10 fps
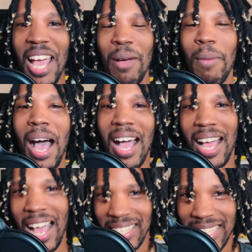But
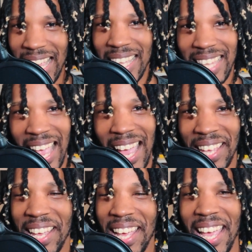I said that,
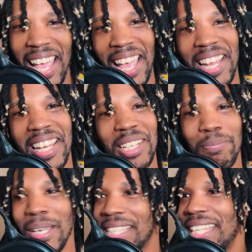and this
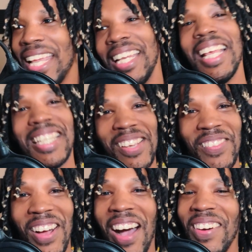bitch didn't listen,
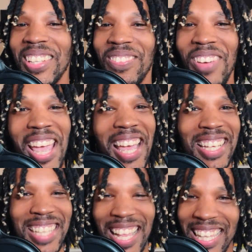bro. I was
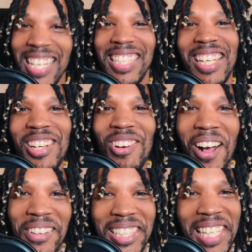pissed. I think she knew I
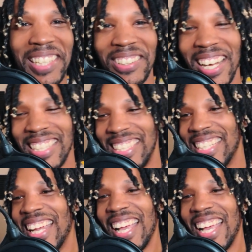was getting arrested.